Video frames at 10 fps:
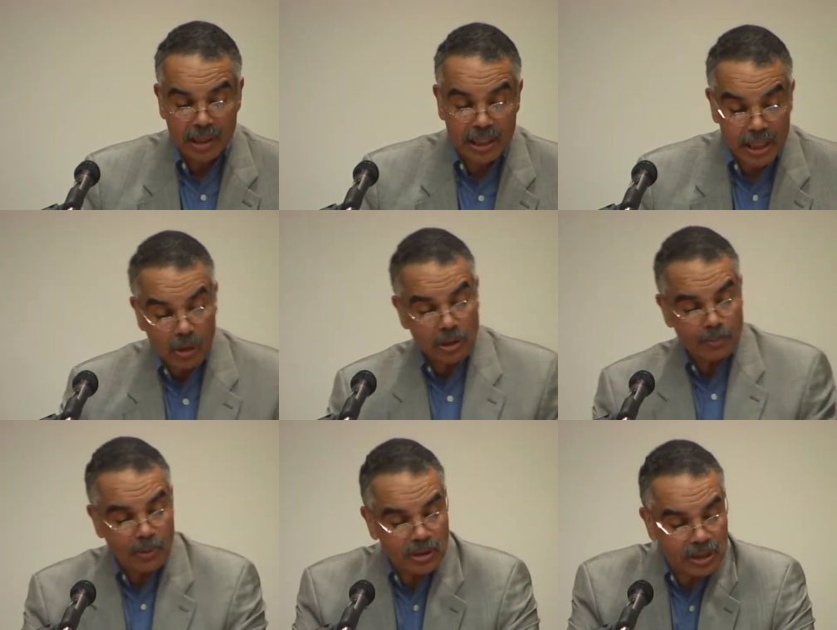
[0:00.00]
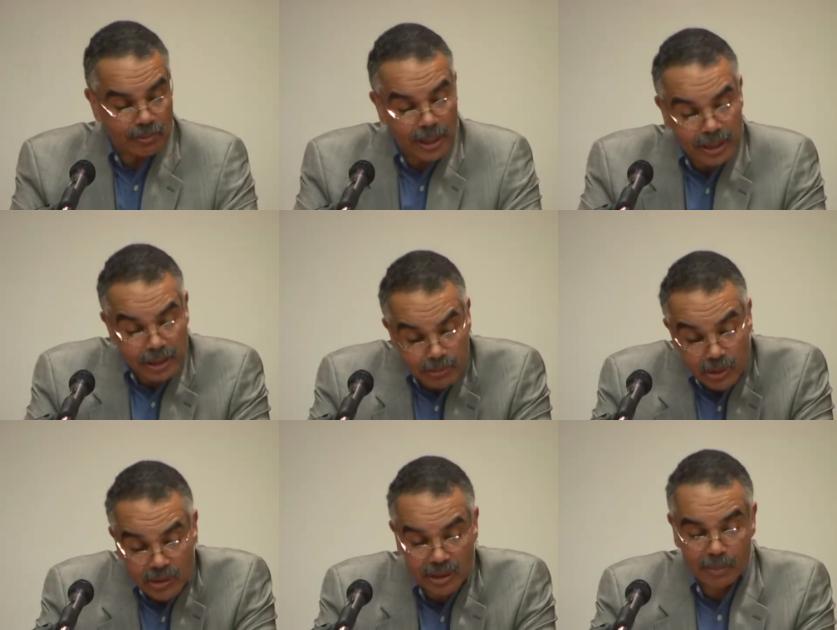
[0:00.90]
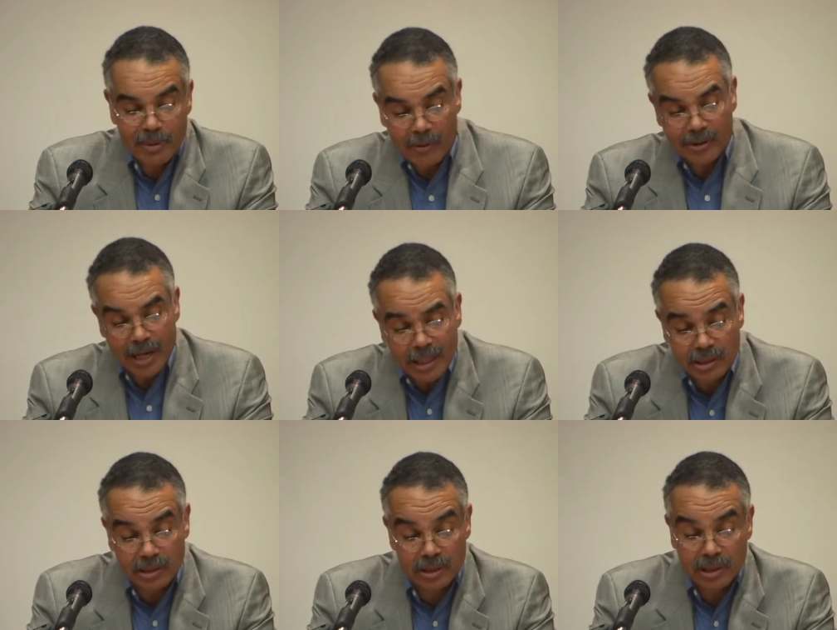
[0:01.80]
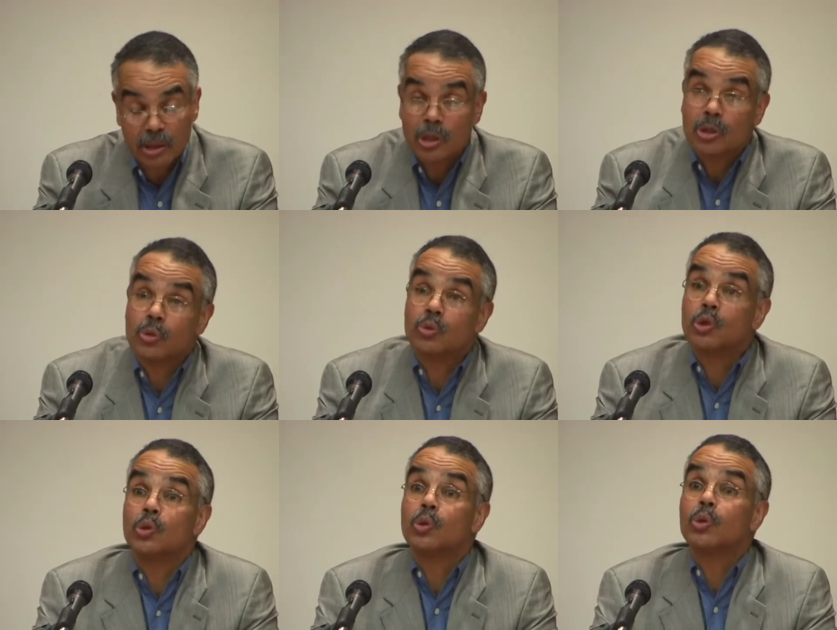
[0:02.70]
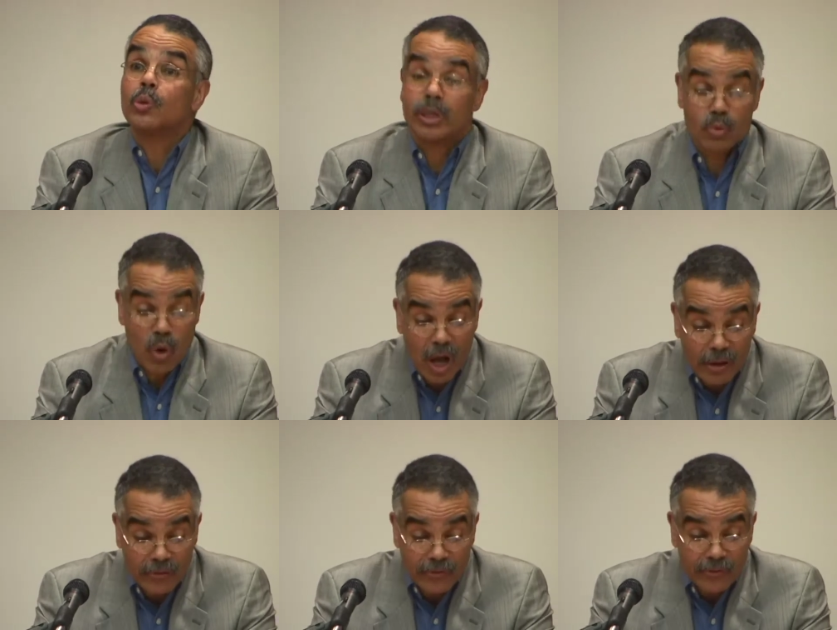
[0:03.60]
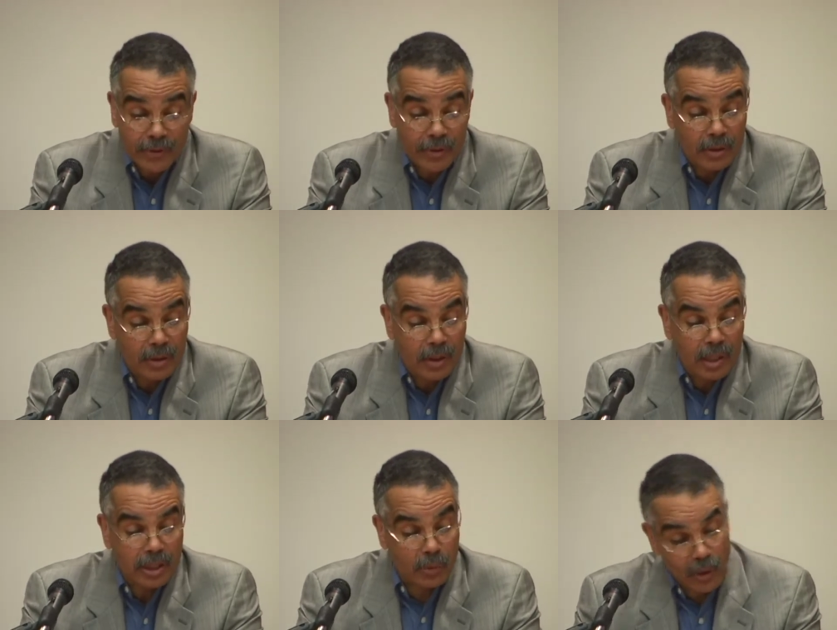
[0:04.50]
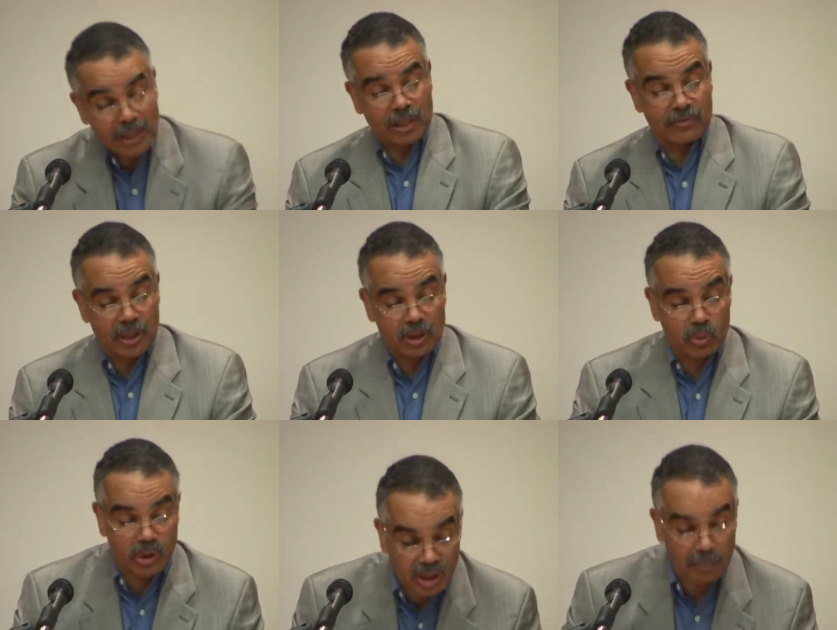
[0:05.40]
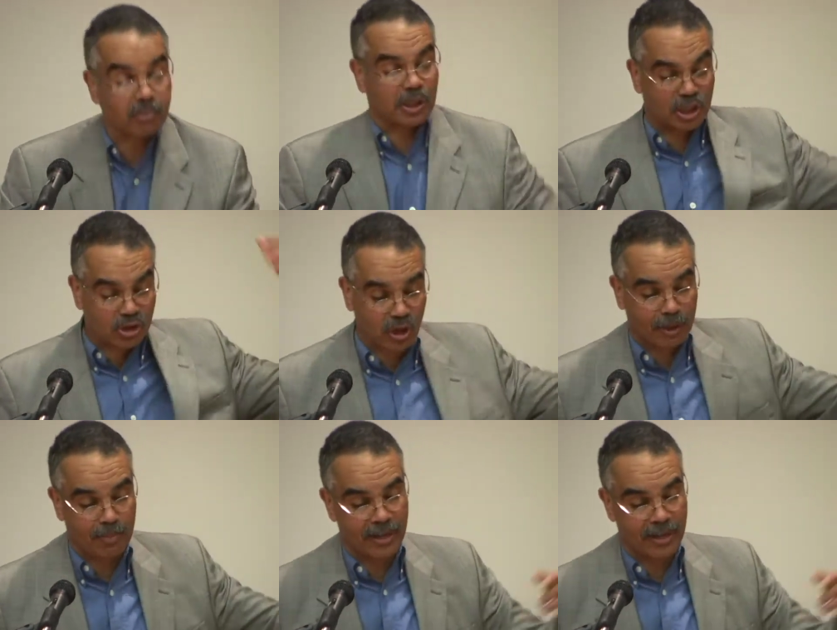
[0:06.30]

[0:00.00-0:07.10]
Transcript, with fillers: the only person in my community, paradoxically, who knew who he was. The rest of us were simply struck